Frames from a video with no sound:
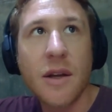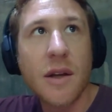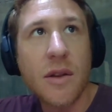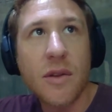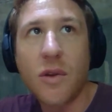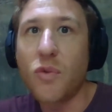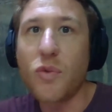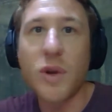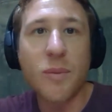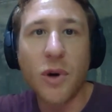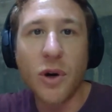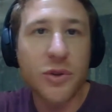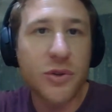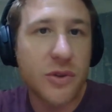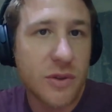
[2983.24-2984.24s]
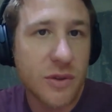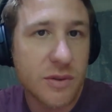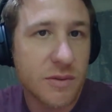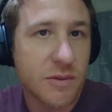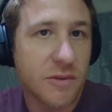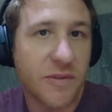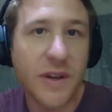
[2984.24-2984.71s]
the remote
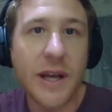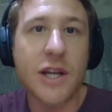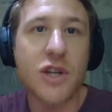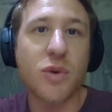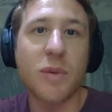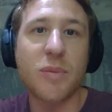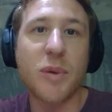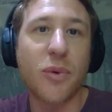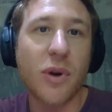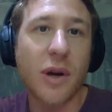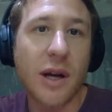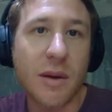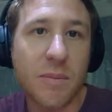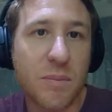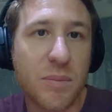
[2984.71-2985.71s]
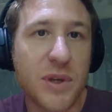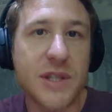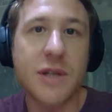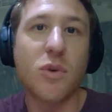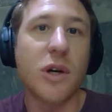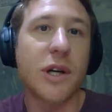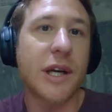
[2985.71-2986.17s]
village where people are
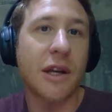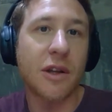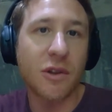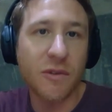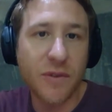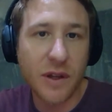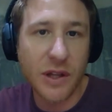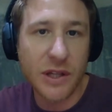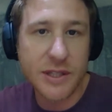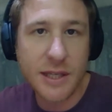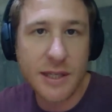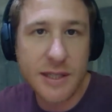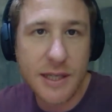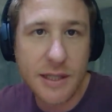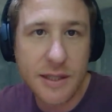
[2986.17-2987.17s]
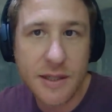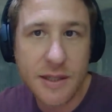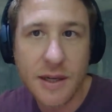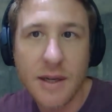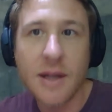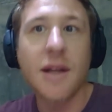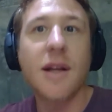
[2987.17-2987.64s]
busy working in the field at sunset.
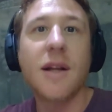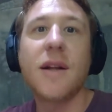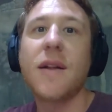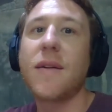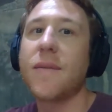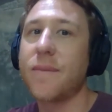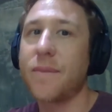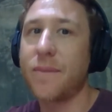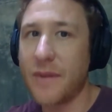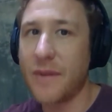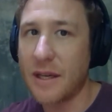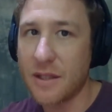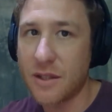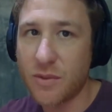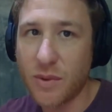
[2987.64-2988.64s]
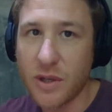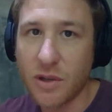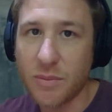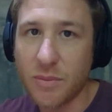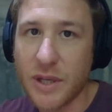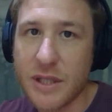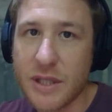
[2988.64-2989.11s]
and it's pretty
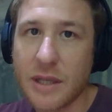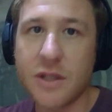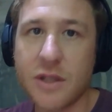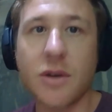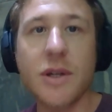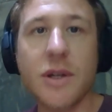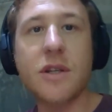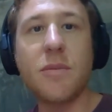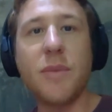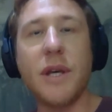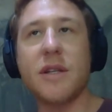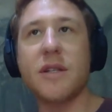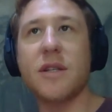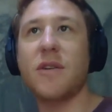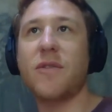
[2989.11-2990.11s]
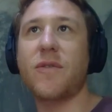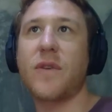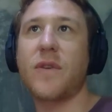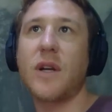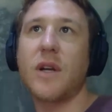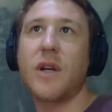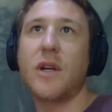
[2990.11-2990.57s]
amazing. So it's a mix of
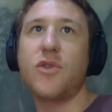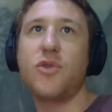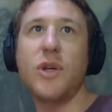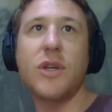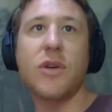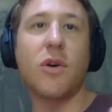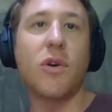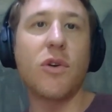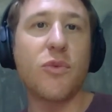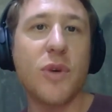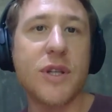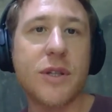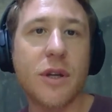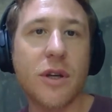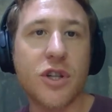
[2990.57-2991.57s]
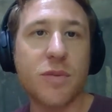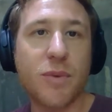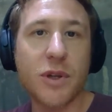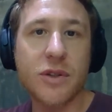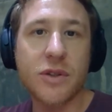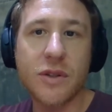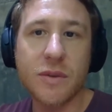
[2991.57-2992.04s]
doing your own research,
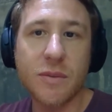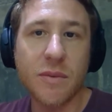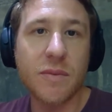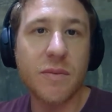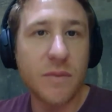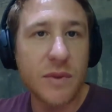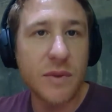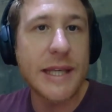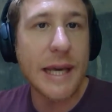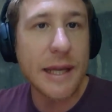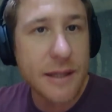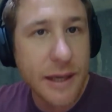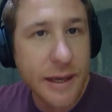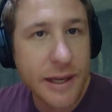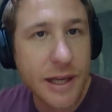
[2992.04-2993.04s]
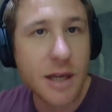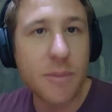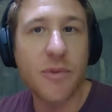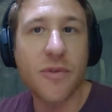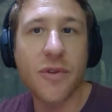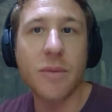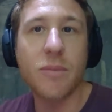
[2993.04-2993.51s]
but get help
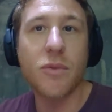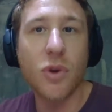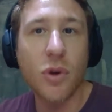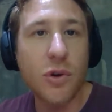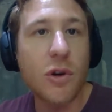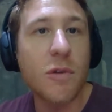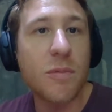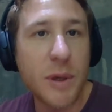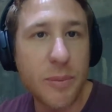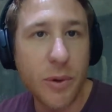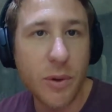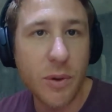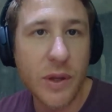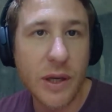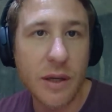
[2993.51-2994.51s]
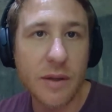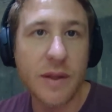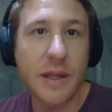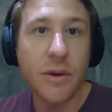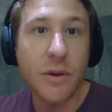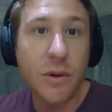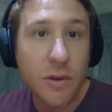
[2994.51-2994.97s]
from local people there. They
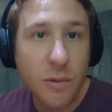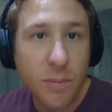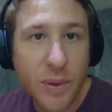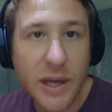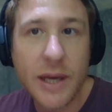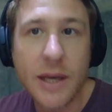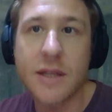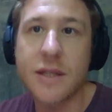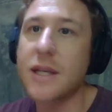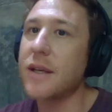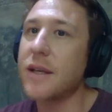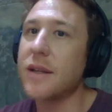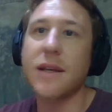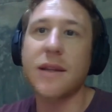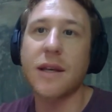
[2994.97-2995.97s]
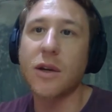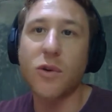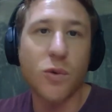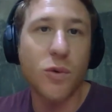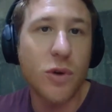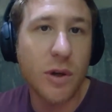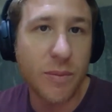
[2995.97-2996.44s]
know the place, they
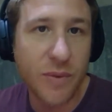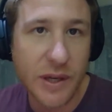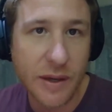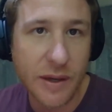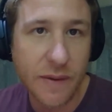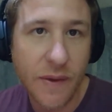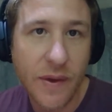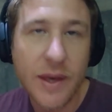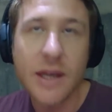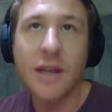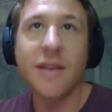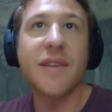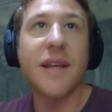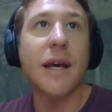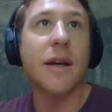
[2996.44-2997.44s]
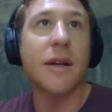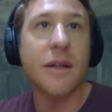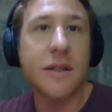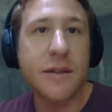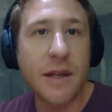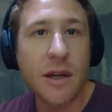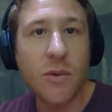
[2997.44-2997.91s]
grew up there. If they
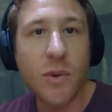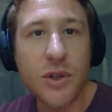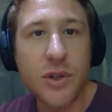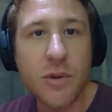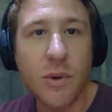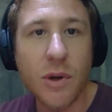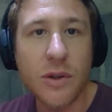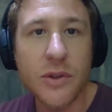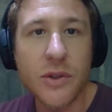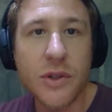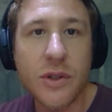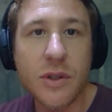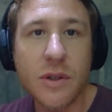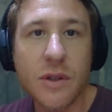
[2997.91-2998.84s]
understand what you want,